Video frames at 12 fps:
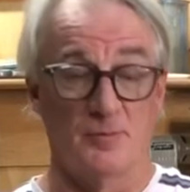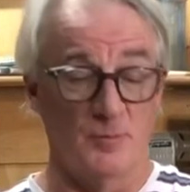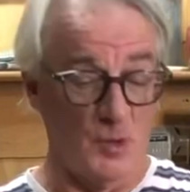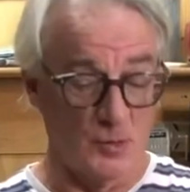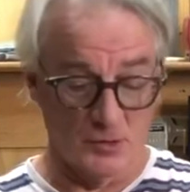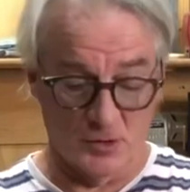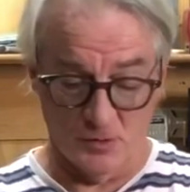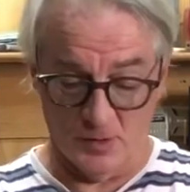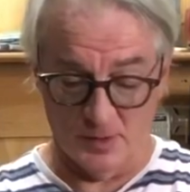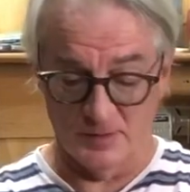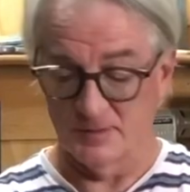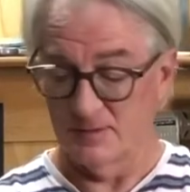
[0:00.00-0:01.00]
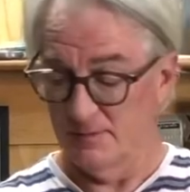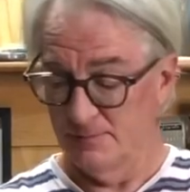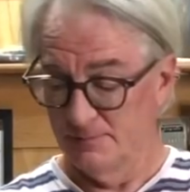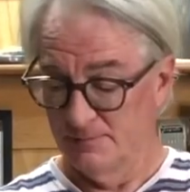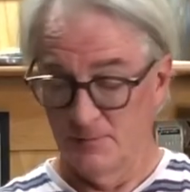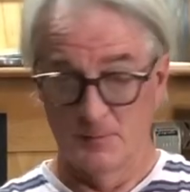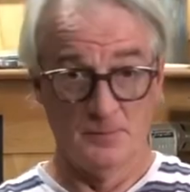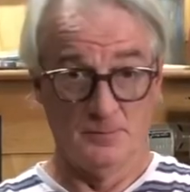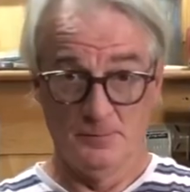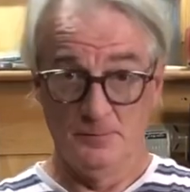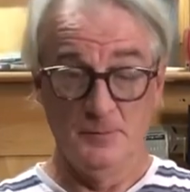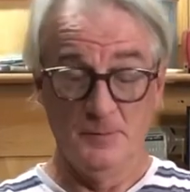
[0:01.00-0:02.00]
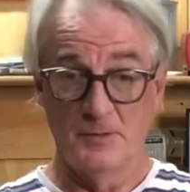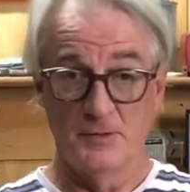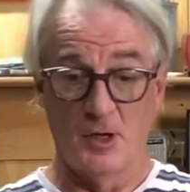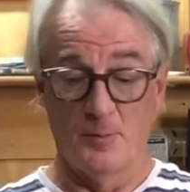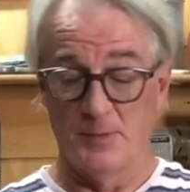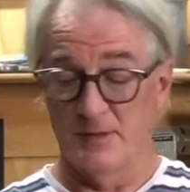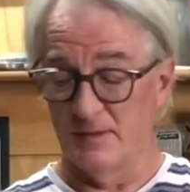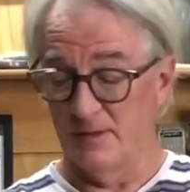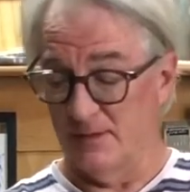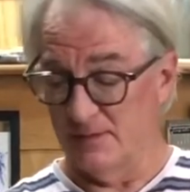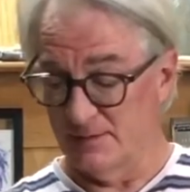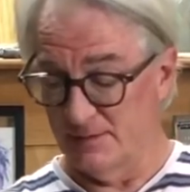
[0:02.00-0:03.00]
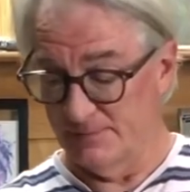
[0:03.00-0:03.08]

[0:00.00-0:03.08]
motocross, jumping things.